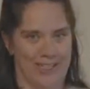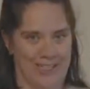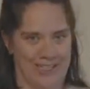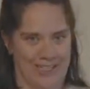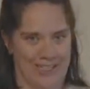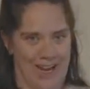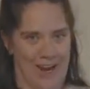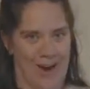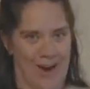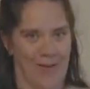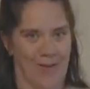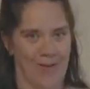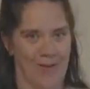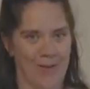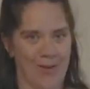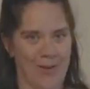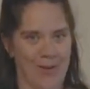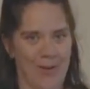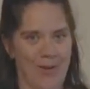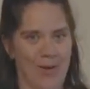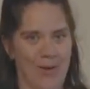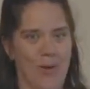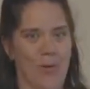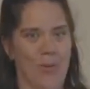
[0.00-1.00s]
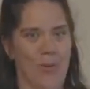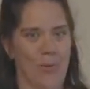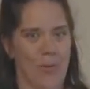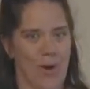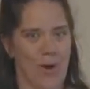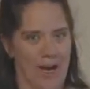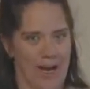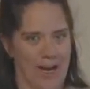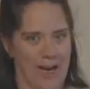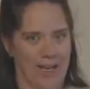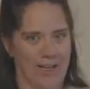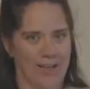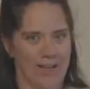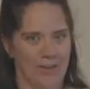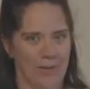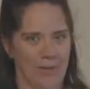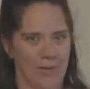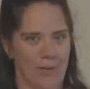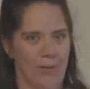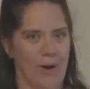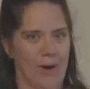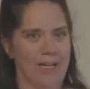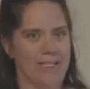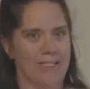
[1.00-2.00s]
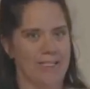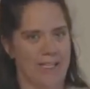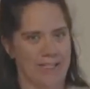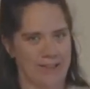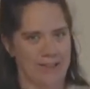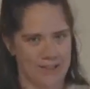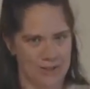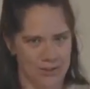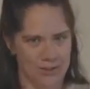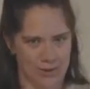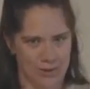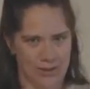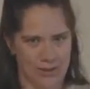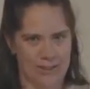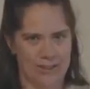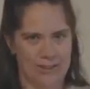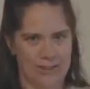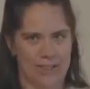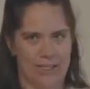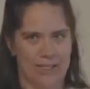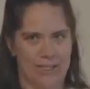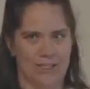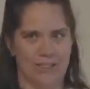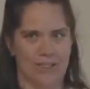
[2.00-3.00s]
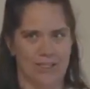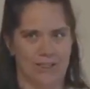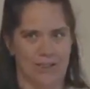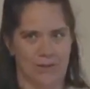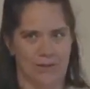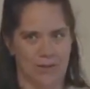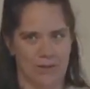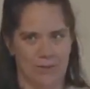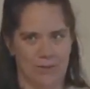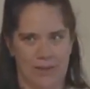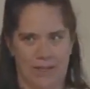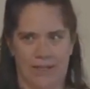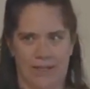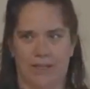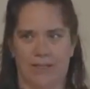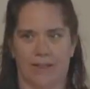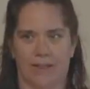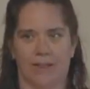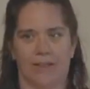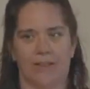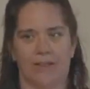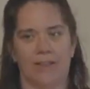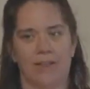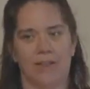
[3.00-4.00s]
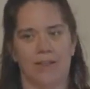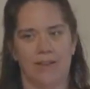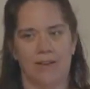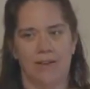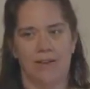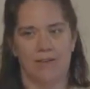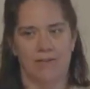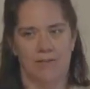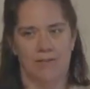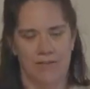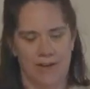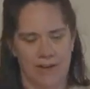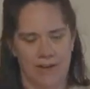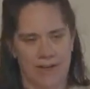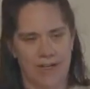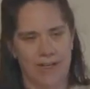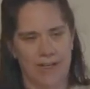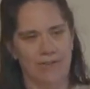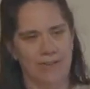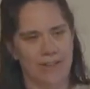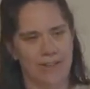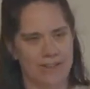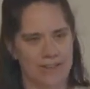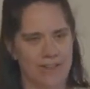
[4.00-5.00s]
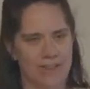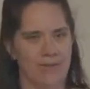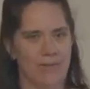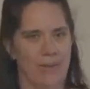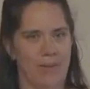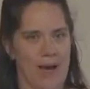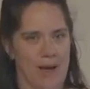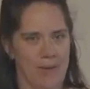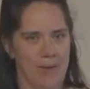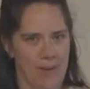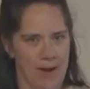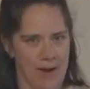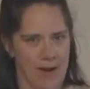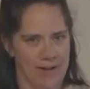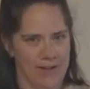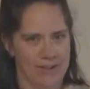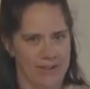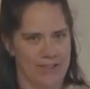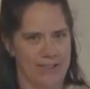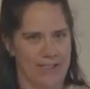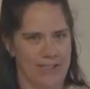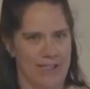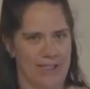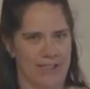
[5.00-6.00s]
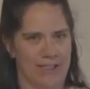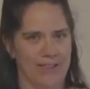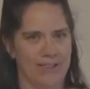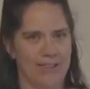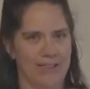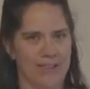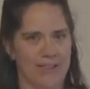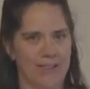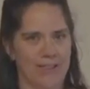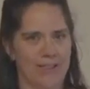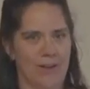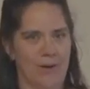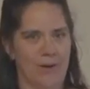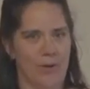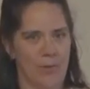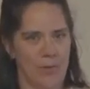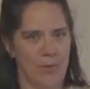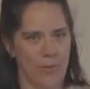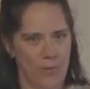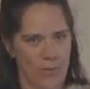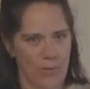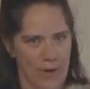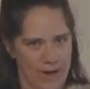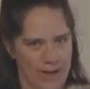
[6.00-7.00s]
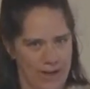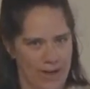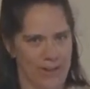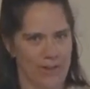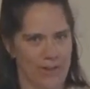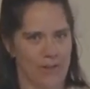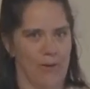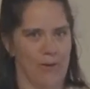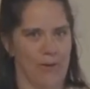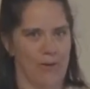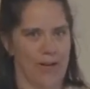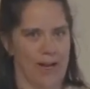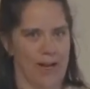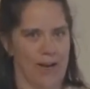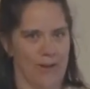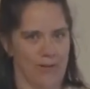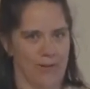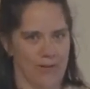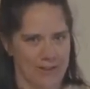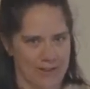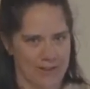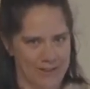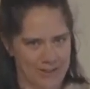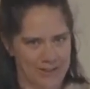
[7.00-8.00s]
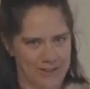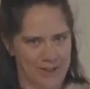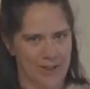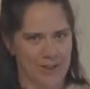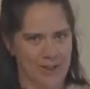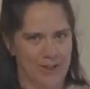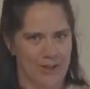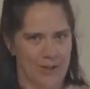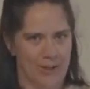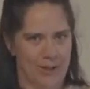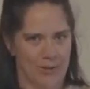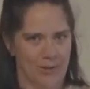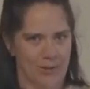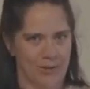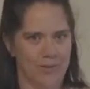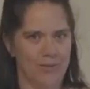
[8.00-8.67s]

now. Why? Why take this organization that was making very offensive bad policy? Why not throw it out and start new?